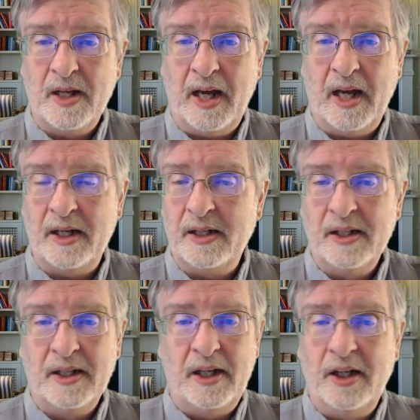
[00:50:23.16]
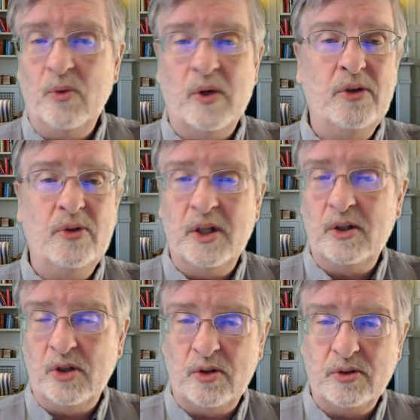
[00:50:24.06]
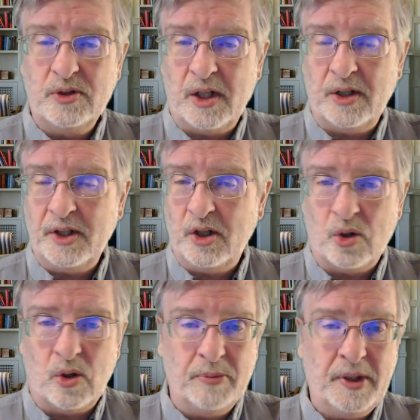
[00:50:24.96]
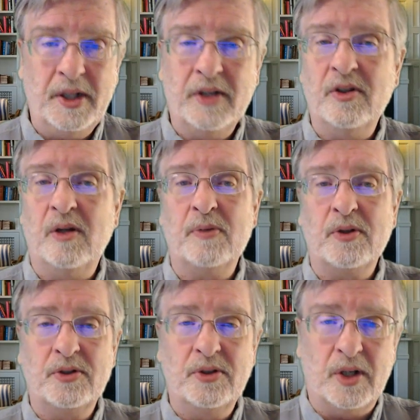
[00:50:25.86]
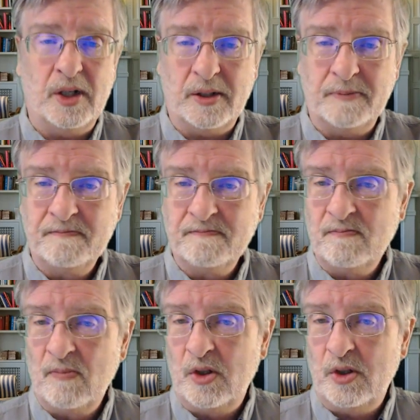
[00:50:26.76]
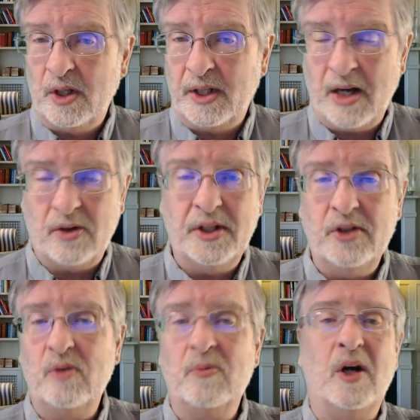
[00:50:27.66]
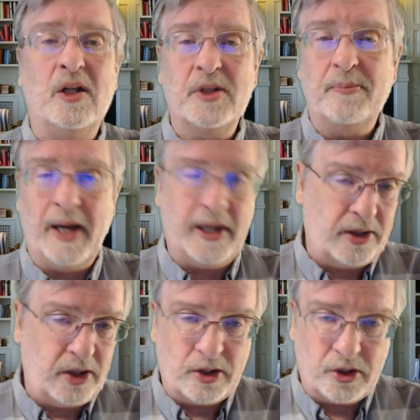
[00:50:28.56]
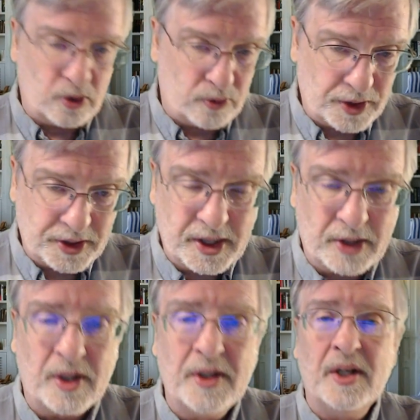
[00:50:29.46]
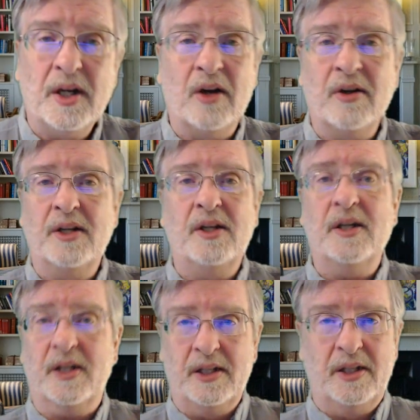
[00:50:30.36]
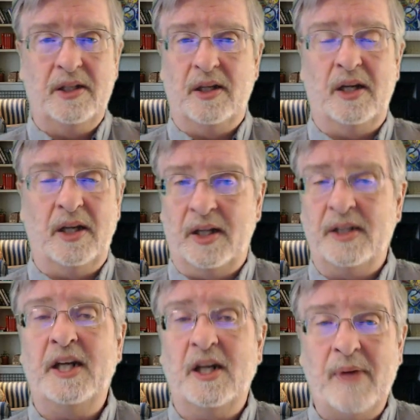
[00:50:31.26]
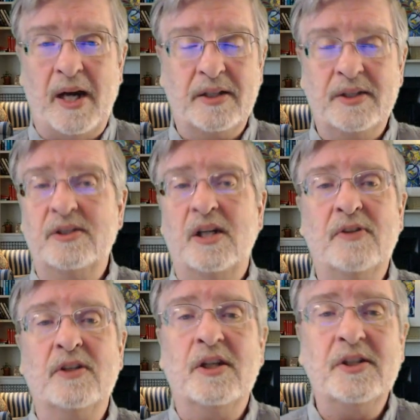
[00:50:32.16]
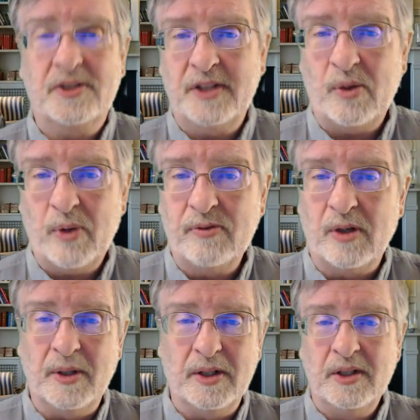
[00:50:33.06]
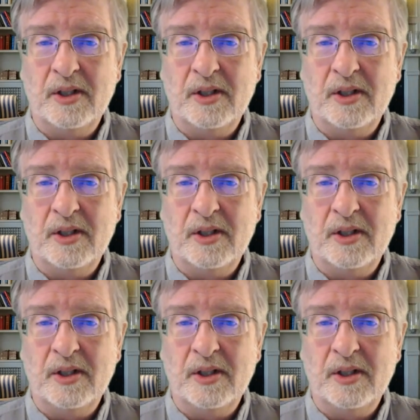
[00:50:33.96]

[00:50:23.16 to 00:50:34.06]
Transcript: And anyone who know, knows uh, the occult meaning of numbers, uh, uh Chaldean numerology, pagan theory, and so forth, etc., are going to tell you. And they come out of this stuff. They'll tell you to stay away from it.